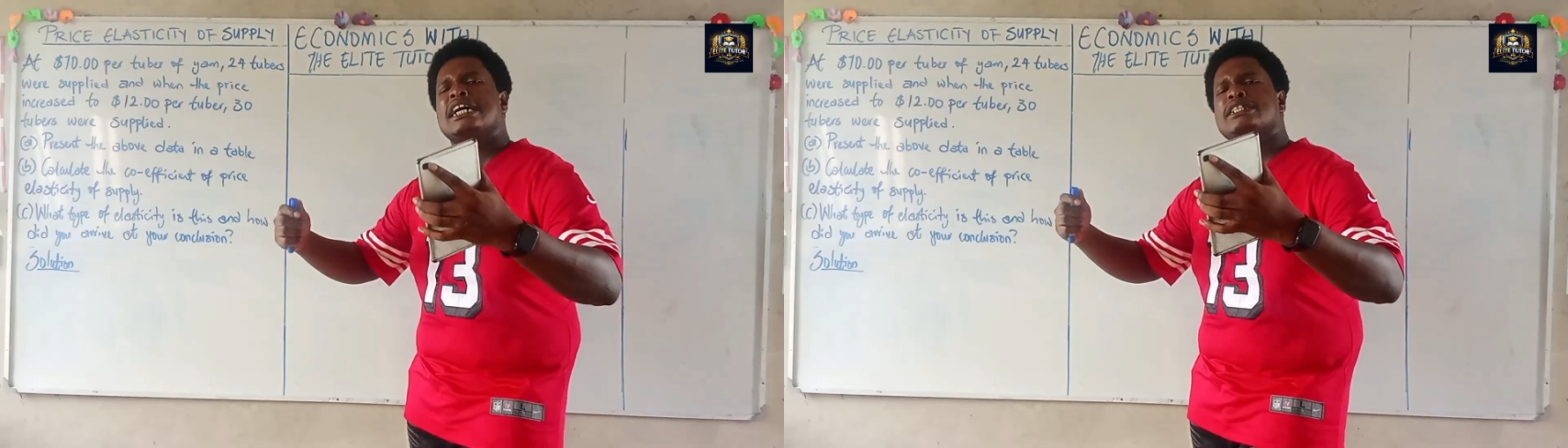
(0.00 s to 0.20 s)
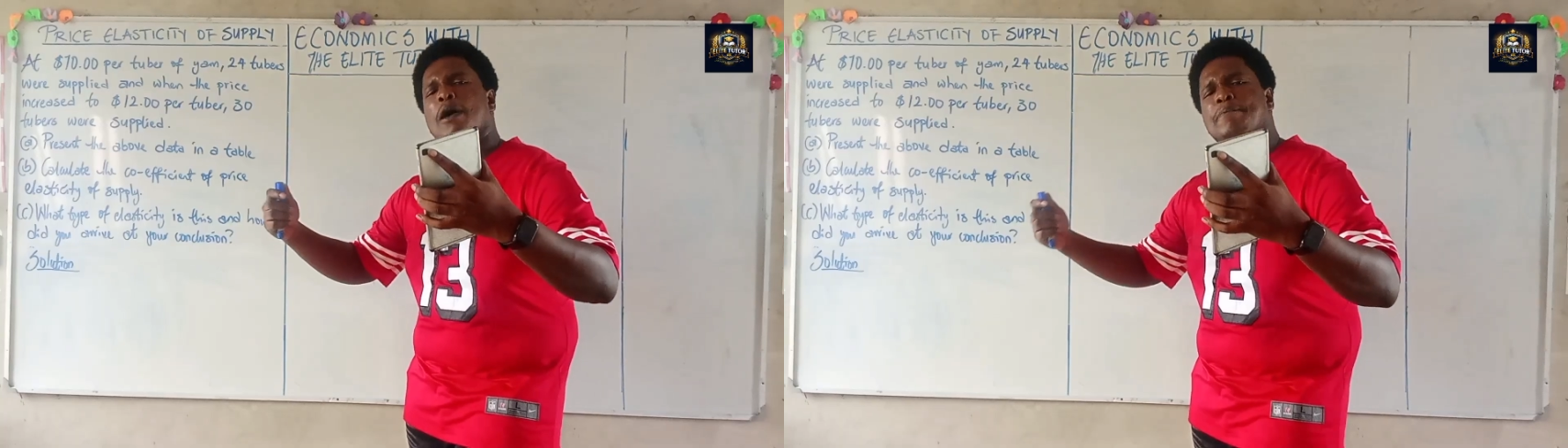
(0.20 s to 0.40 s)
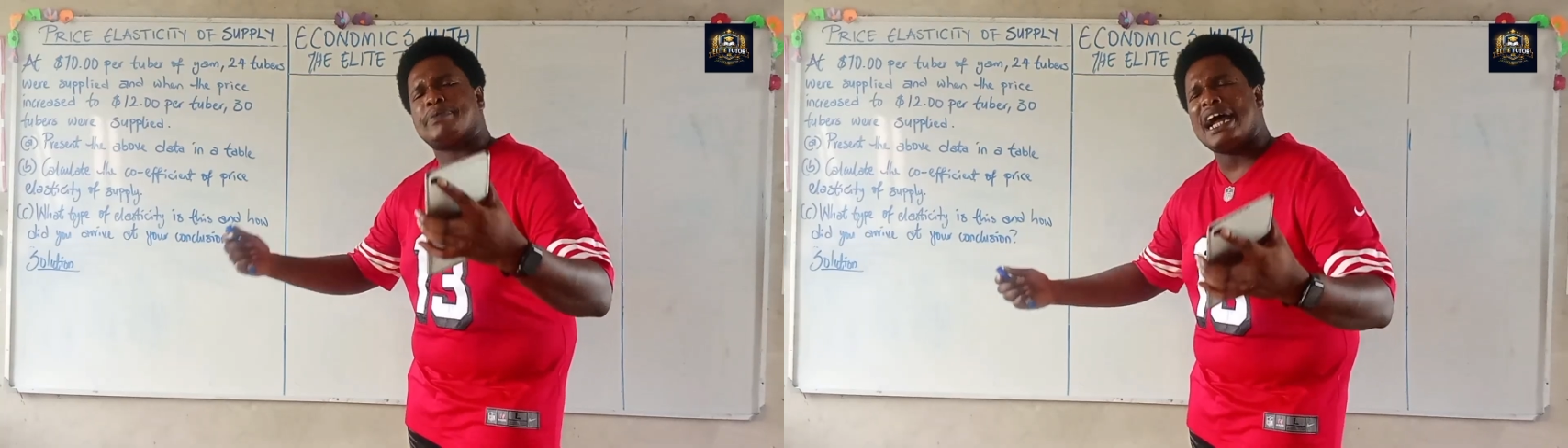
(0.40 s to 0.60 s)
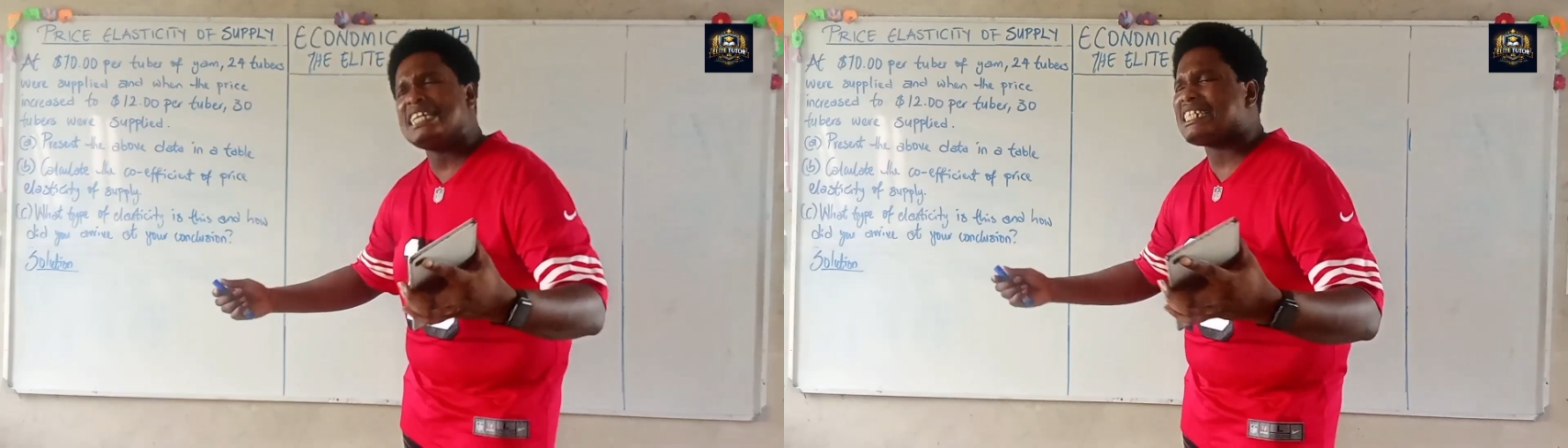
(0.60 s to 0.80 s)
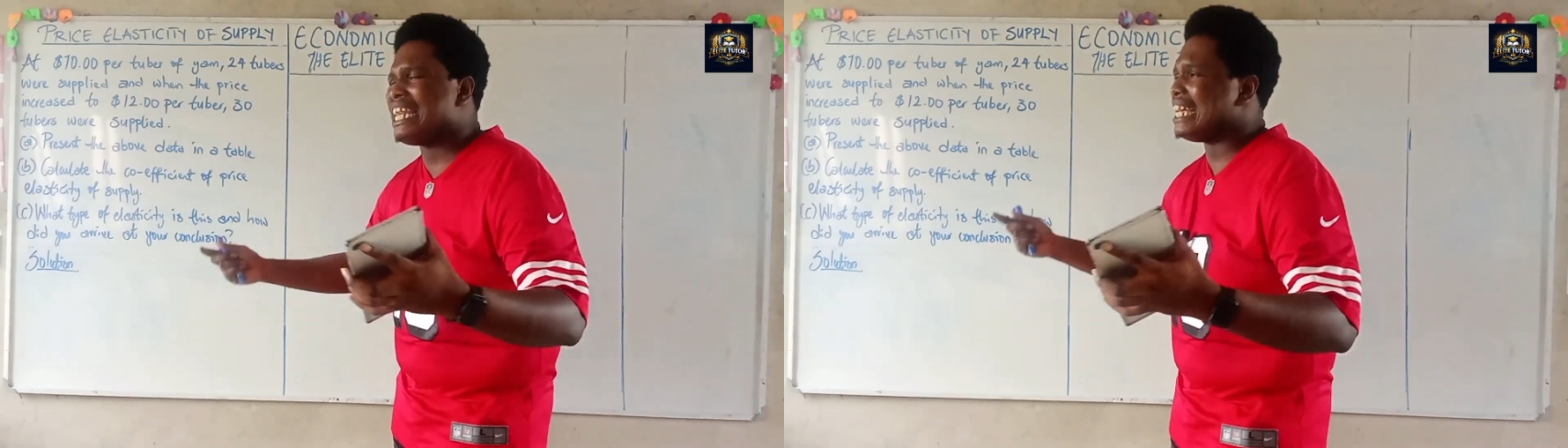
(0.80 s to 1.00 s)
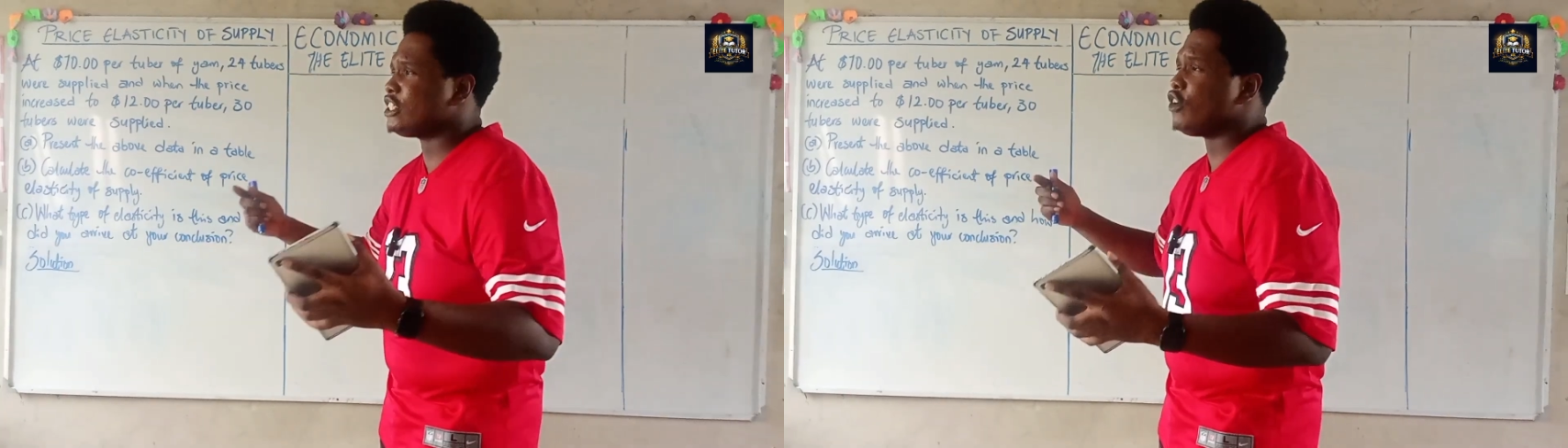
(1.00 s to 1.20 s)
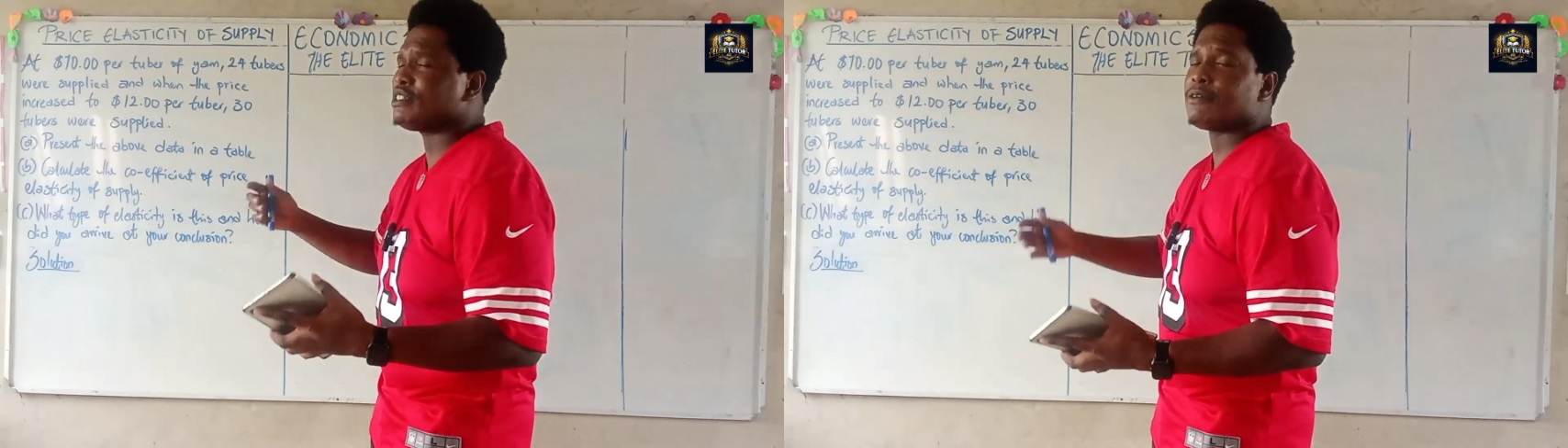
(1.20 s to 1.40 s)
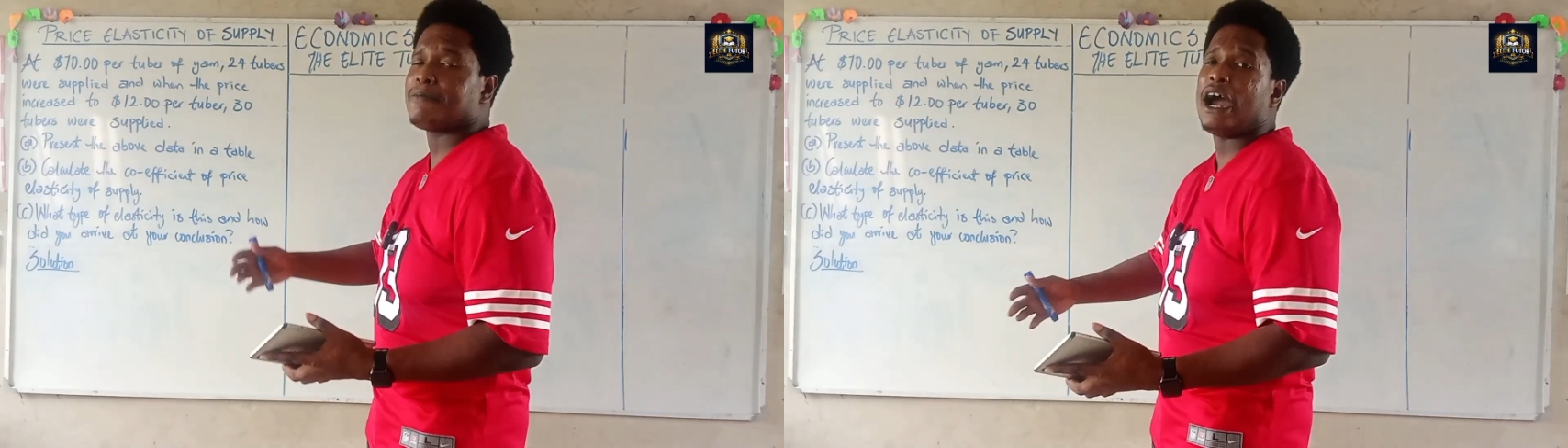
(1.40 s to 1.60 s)
the price elasticity of
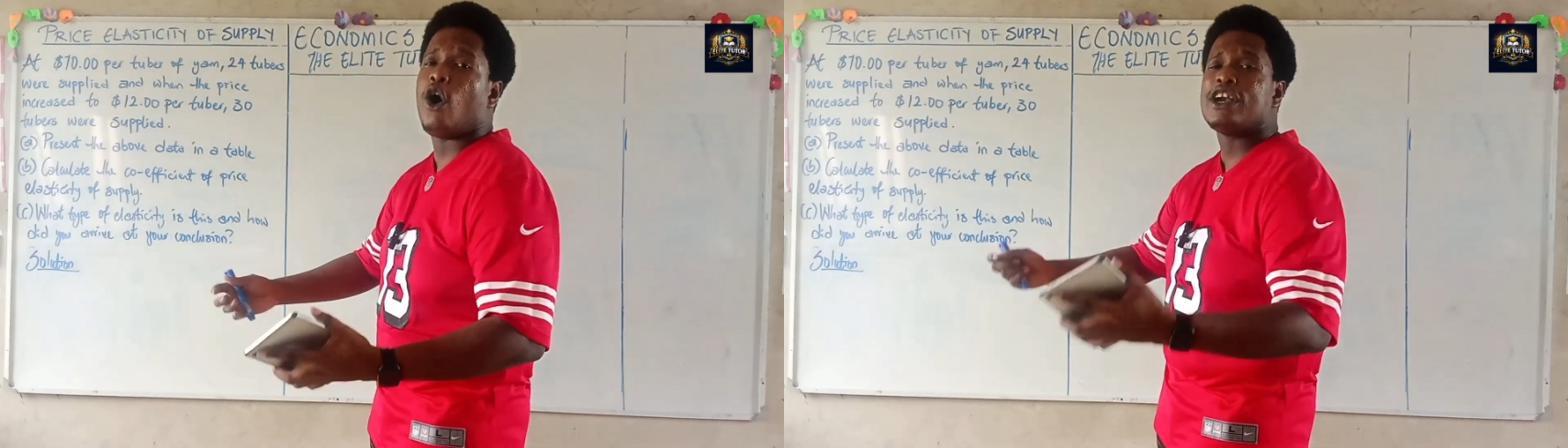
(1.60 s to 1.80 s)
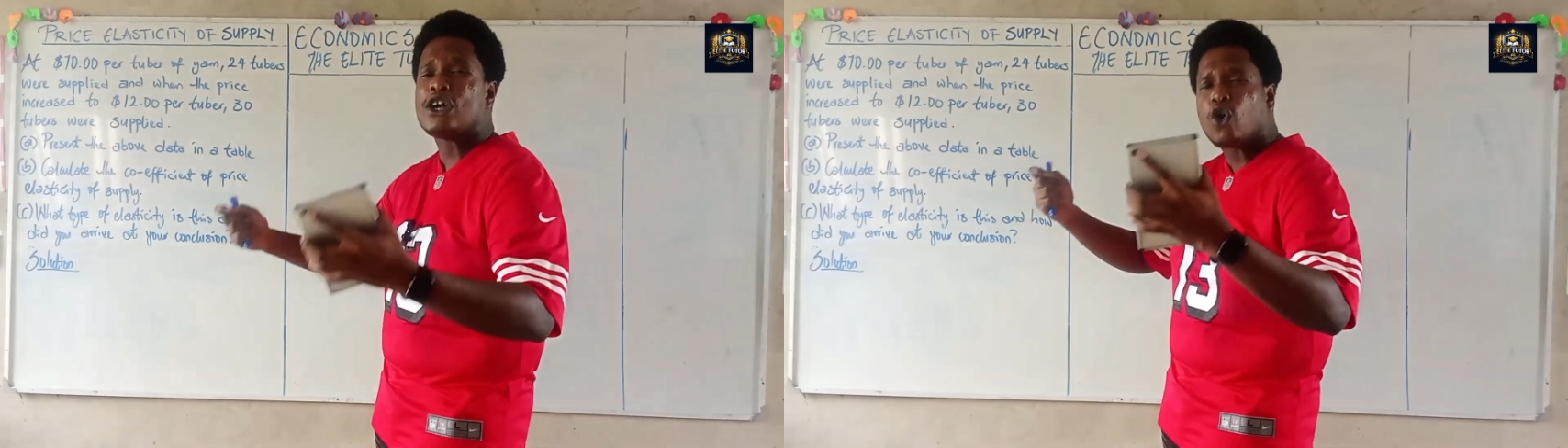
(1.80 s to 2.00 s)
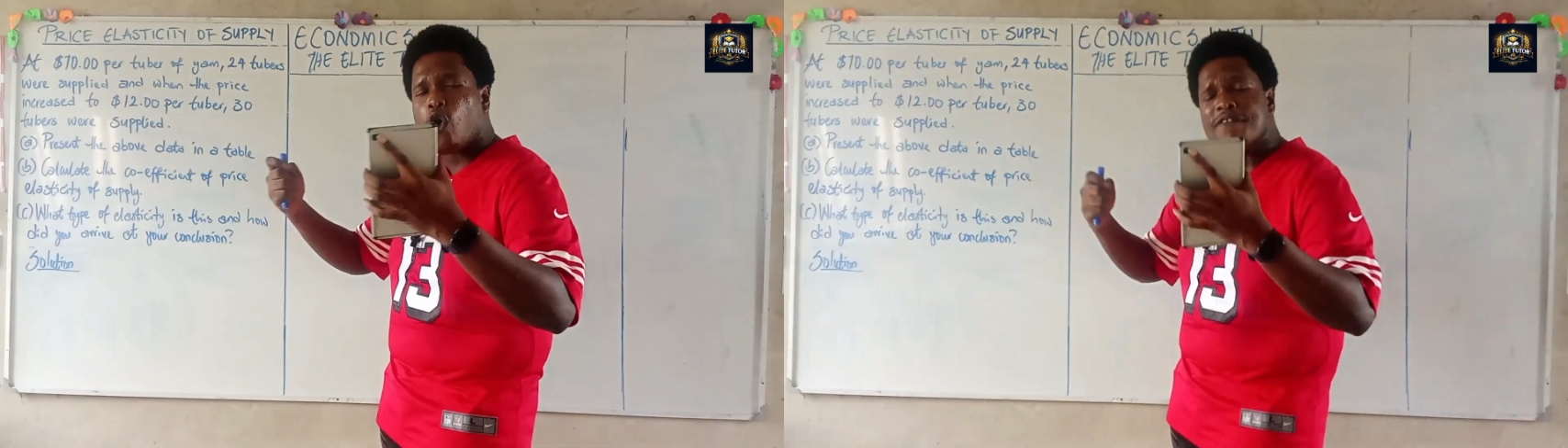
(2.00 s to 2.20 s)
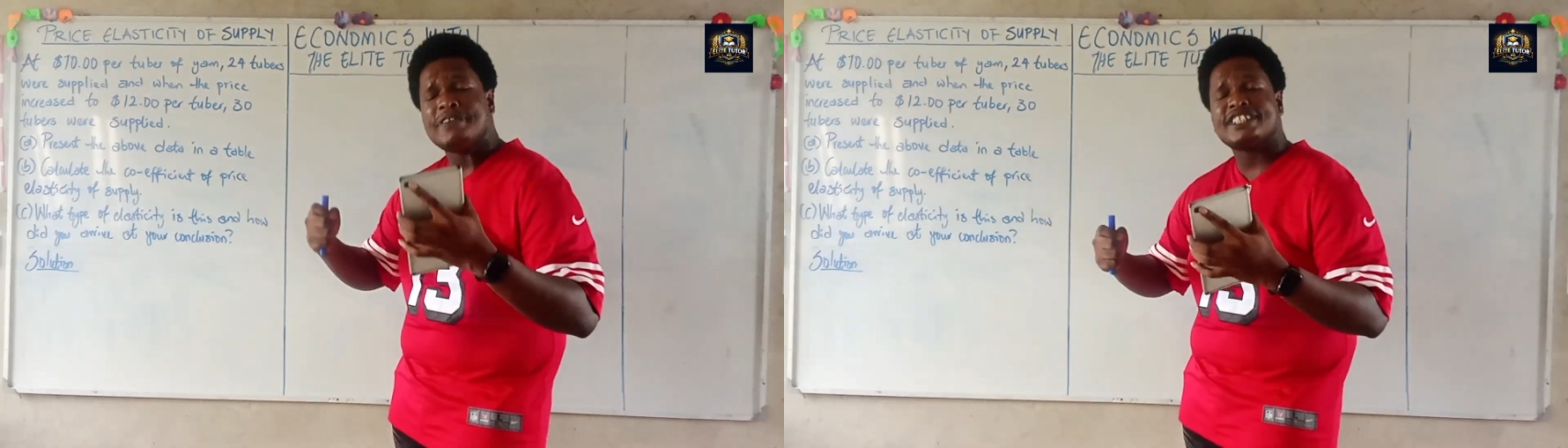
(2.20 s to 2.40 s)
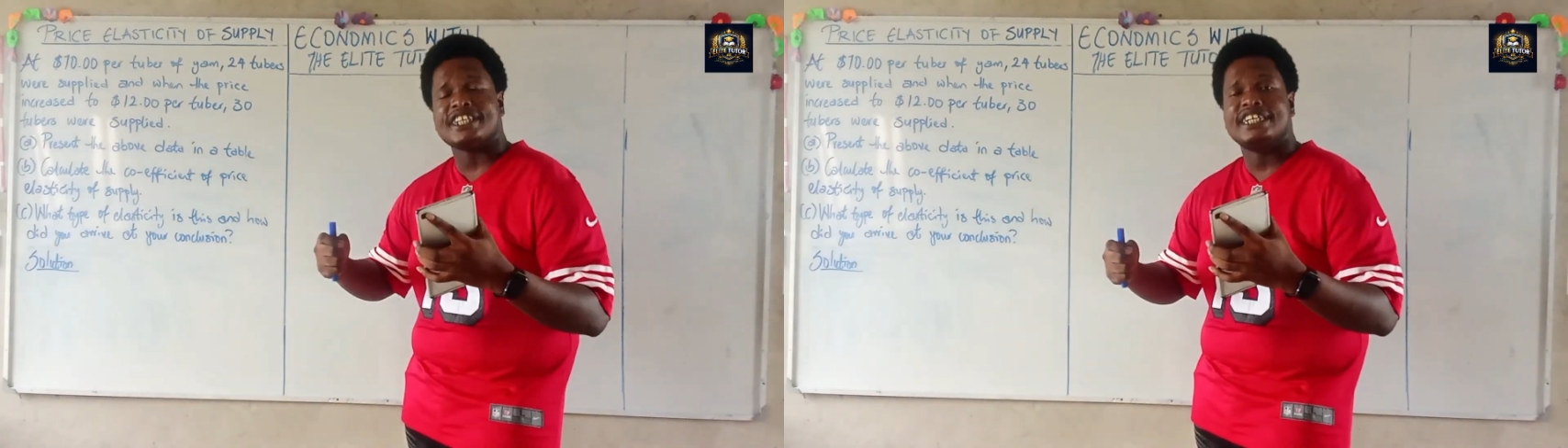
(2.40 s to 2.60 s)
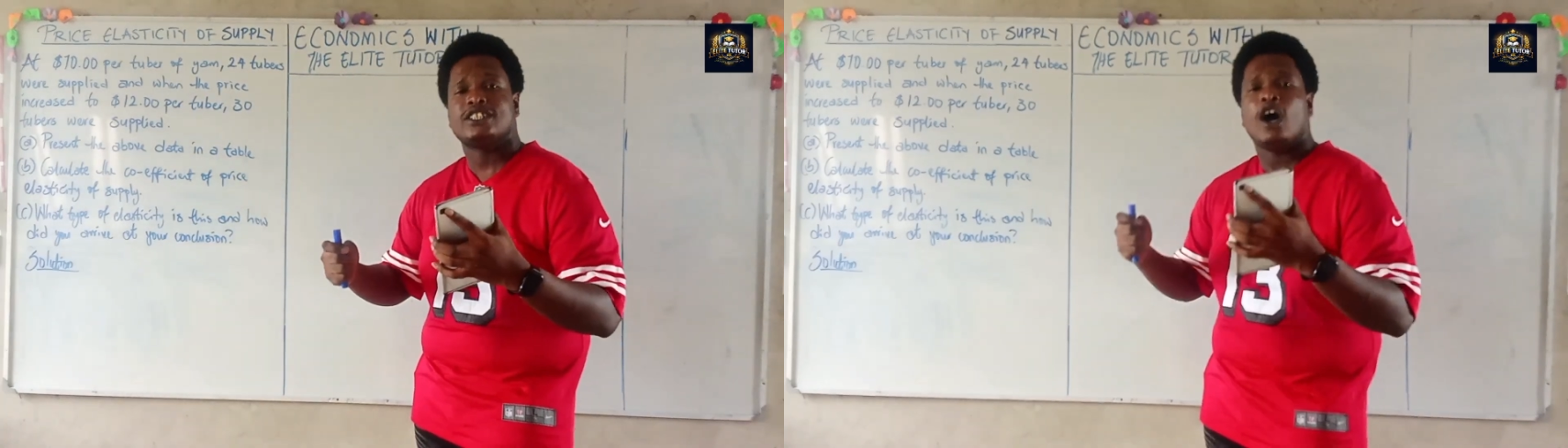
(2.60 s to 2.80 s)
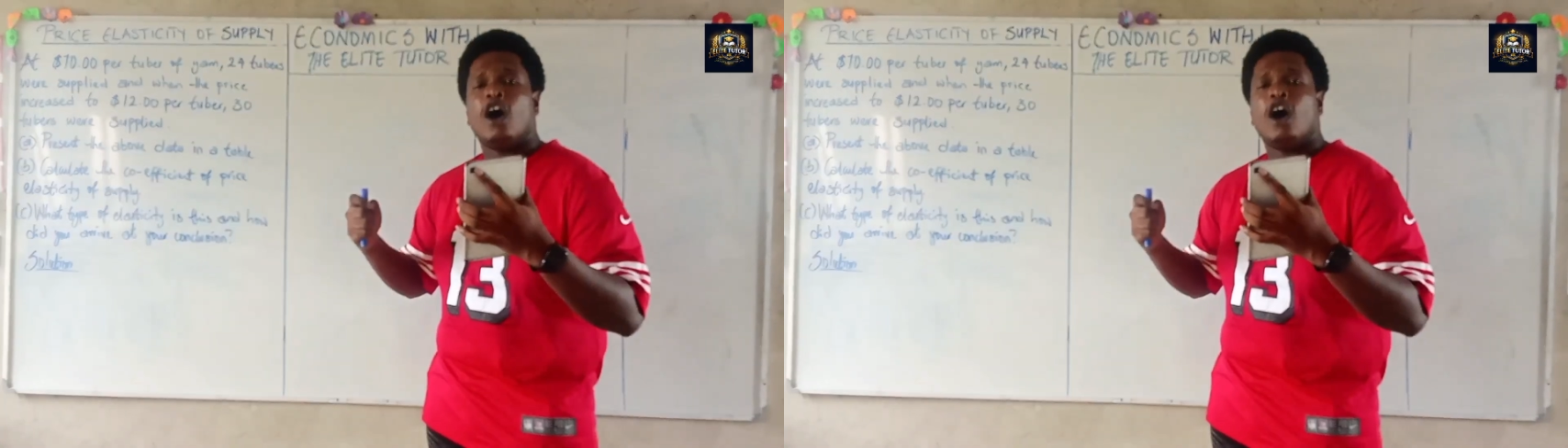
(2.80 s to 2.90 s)
supply or the coefficient